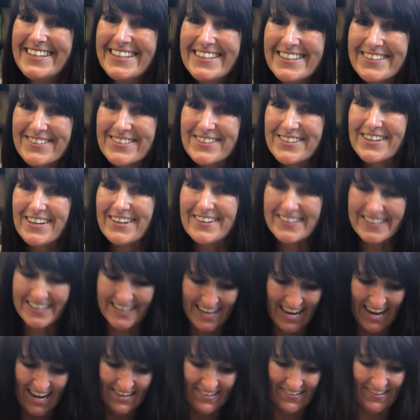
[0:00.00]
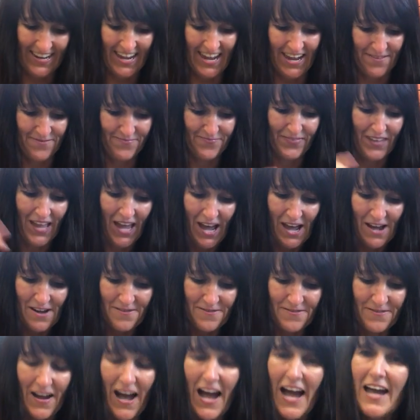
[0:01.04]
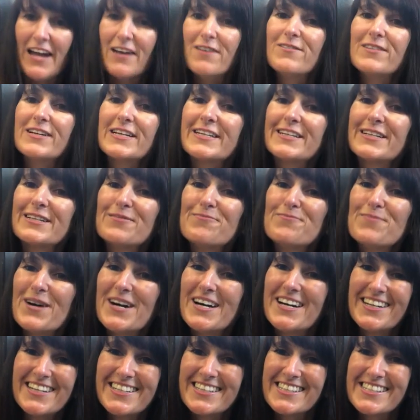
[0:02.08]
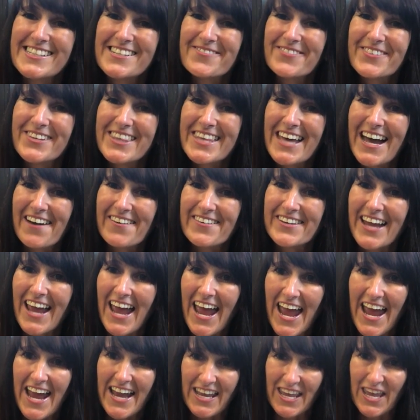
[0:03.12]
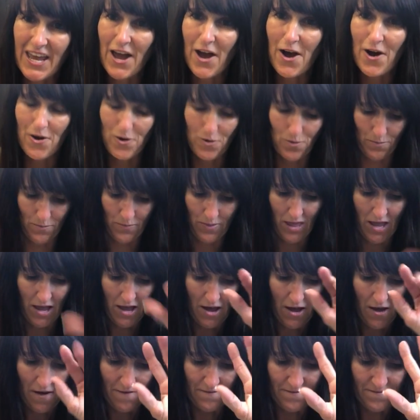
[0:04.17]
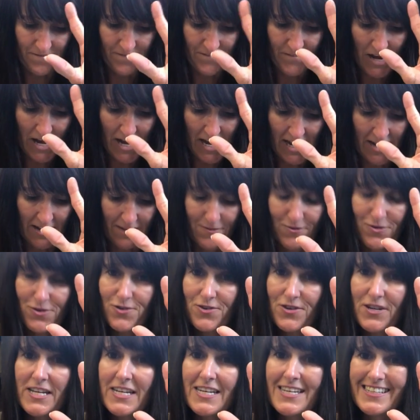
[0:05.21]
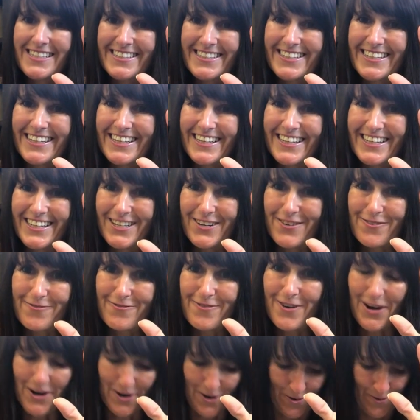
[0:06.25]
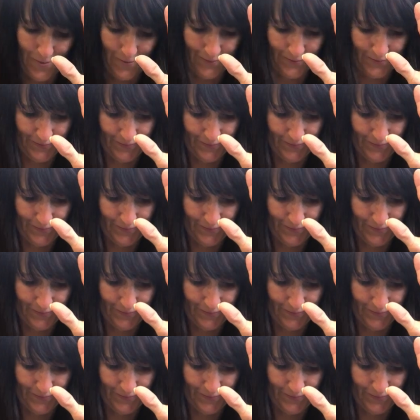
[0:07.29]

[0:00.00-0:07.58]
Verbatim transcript: Should we do that one again? Okay. Five little birds without any home. Five trees in a row.